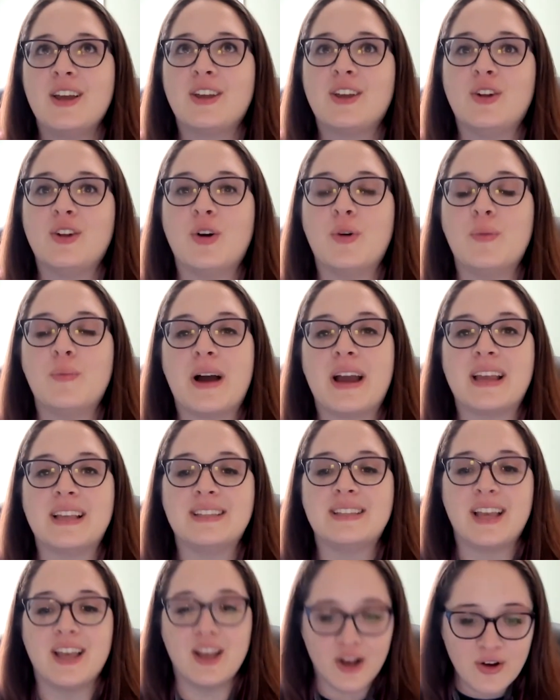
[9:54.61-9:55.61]
you know, might
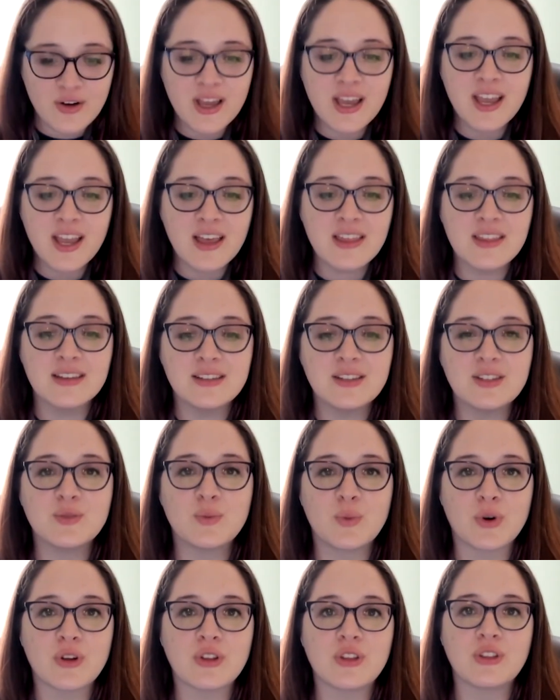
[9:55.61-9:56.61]
say, okay, yeah, this
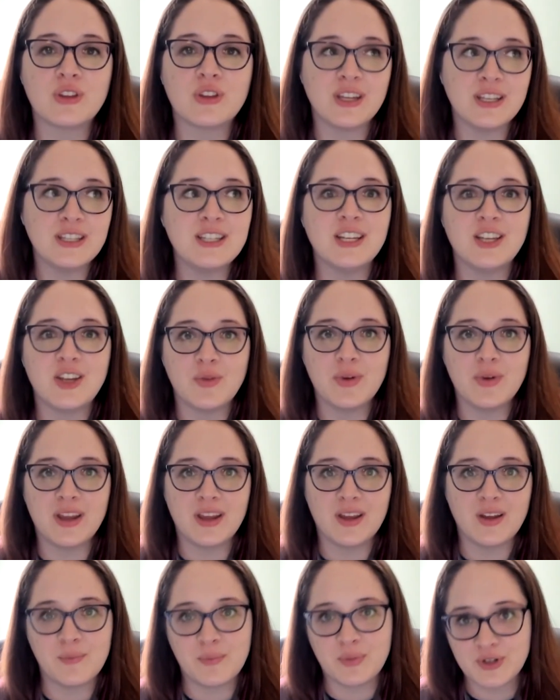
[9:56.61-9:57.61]
is worth
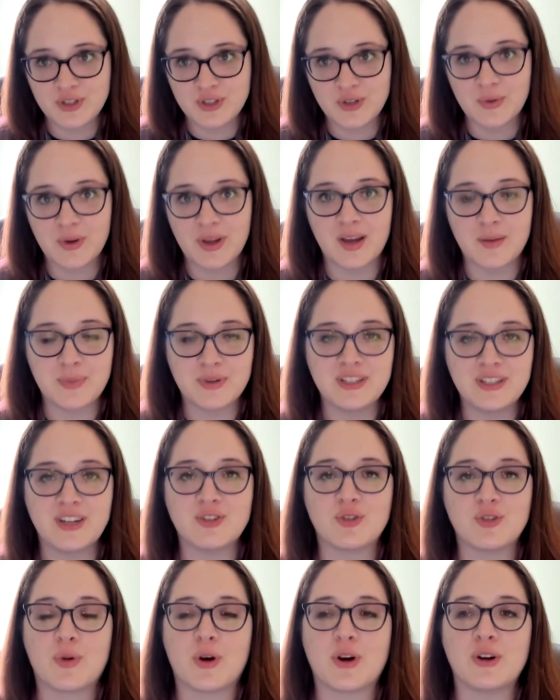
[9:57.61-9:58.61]
continuing pursuing a
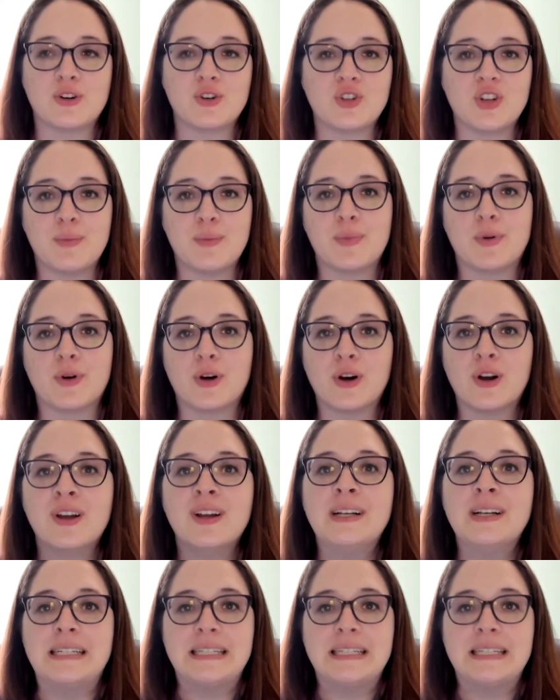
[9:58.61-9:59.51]
potential partnership, or,